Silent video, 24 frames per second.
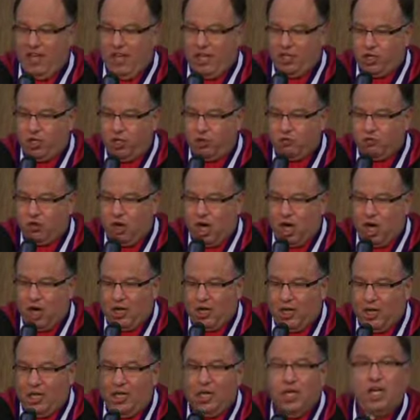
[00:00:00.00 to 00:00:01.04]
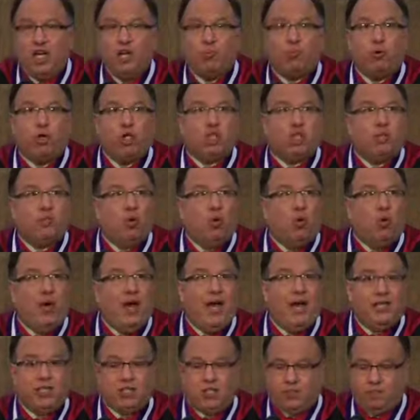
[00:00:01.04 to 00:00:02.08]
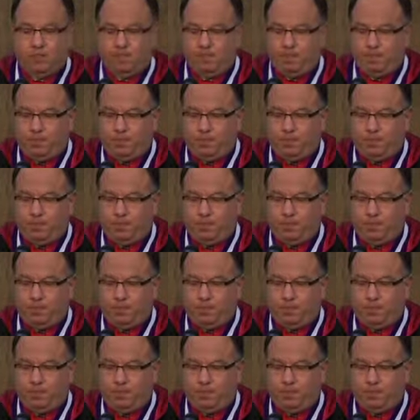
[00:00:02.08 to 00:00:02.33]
NU law in appreciable ways.